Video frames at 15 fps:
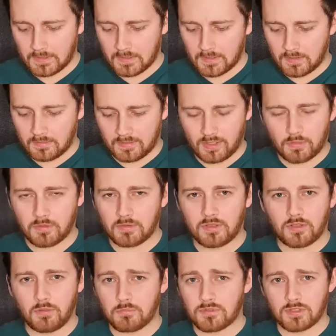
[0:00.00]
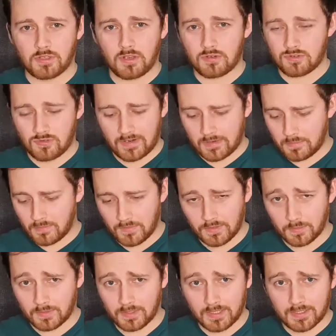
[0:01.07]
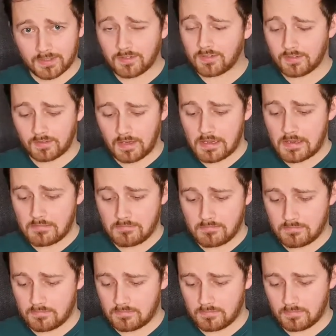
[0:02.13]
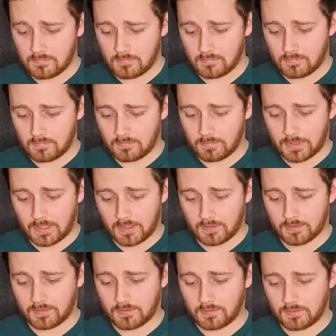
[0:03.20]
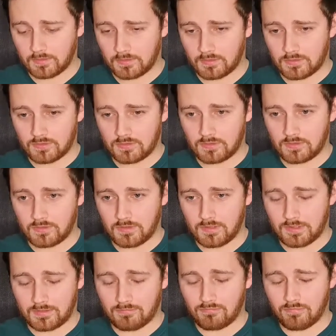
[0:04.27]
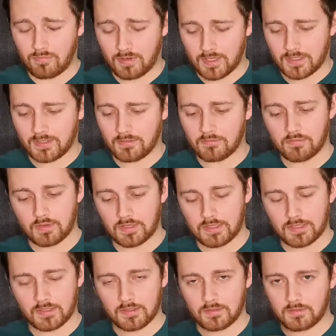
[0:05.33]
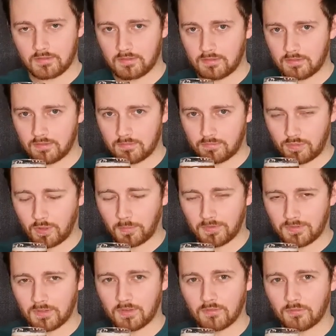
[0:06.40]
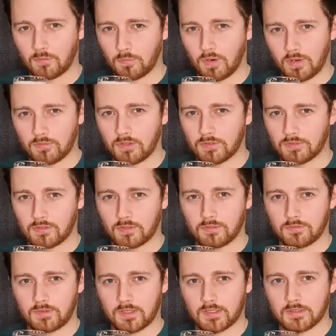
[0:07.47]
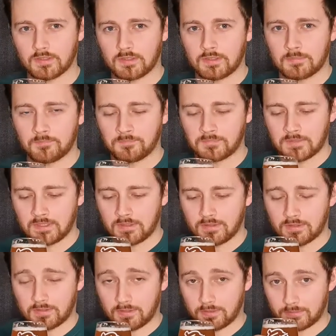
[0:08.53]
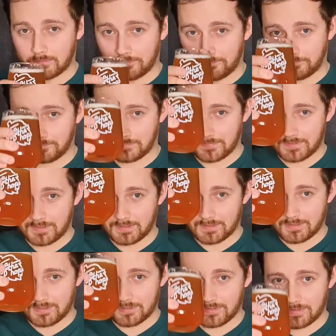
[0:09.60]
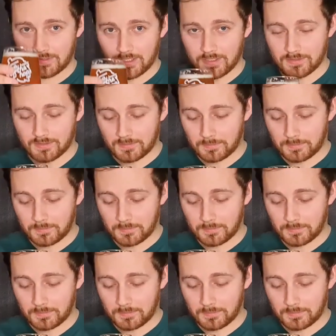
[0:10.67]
You know what I'm going to do? I'm just going to go straight in with this one, guys, because it's really promising from what I've got so far. So, cheers.